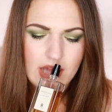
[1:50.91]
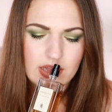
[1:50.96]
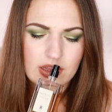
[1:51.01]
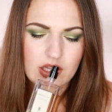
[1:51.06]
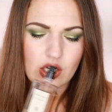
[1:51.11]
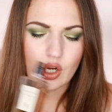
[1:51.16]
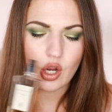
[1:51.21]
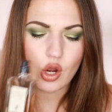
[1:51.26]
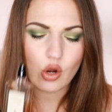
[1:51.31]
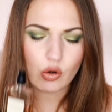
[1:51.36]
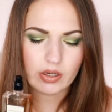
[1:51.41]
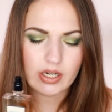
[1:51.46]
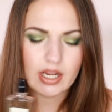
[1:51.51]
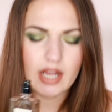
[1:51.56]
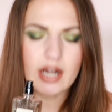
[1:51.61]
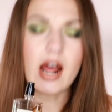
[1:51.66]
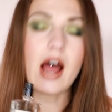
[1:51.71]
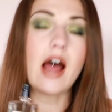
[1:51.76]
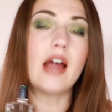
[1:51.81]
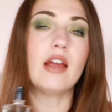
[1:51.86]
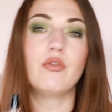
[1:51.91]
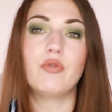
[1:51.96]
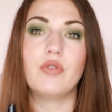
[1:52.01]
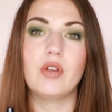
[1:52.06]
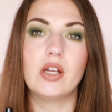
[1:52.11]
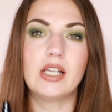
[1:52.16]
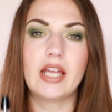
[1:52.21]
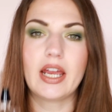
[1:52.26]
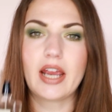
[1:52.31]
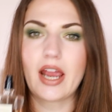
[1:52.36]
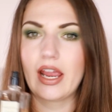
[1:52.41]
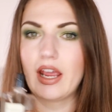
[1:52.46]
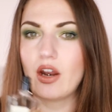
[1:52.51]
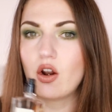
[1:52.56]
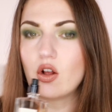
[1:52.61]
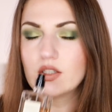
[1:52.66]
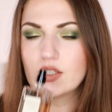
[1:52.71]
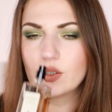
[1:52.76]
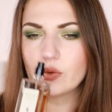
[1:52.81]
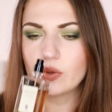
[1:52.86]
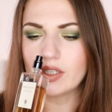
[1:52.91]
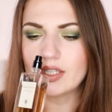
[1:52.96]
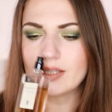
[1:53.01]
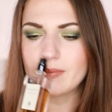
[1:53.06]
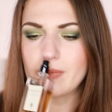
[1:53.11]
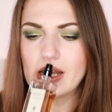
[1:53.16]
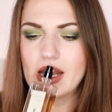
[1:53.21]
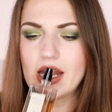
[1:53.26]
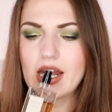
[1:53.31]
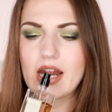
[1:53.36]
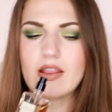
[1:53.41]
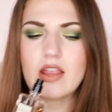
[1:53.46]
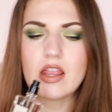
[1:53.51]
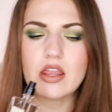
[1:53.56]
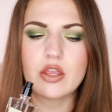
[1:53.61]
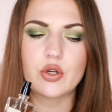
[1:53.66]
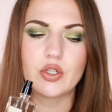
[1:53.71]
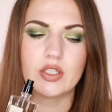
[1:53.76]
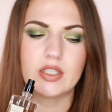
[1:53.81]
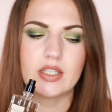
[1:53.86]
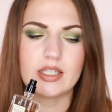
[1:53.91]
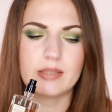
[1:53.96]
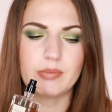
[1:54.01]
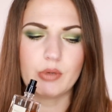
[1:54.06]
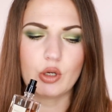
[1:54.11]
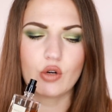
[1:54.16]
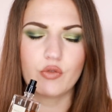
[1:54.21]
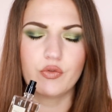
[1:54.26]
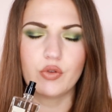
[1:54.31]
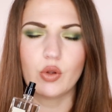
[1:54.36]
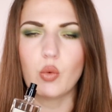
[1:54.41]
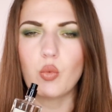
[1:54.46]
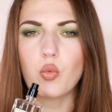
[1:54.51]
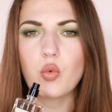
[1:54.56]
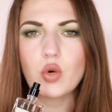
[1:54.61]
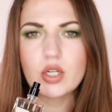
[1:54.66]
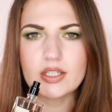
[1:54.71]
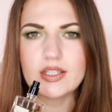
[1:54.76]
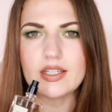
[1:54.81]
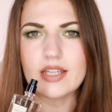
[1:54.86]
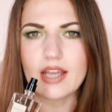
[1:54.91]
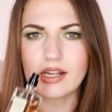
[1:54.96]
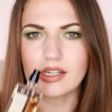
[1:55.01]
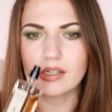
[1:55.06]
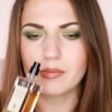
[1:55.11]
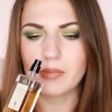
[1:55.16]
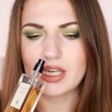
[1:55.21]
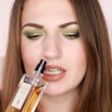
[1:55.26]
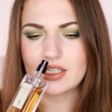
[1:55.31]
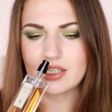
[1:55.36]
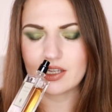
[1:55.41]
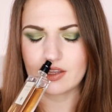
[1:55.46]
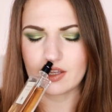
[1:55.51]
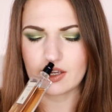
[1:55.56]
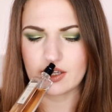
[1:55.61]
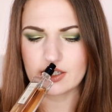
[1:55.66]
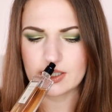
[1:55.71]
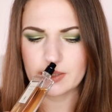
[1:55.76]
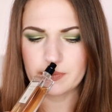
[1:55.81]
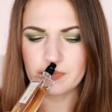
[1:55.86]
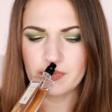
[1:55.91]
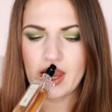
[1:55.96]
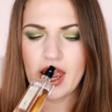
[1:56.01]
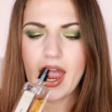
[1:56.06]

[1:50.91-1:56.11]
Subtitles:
The coconut, I feel like I can also really smell it. And then there's this beautiful woodsy element to this.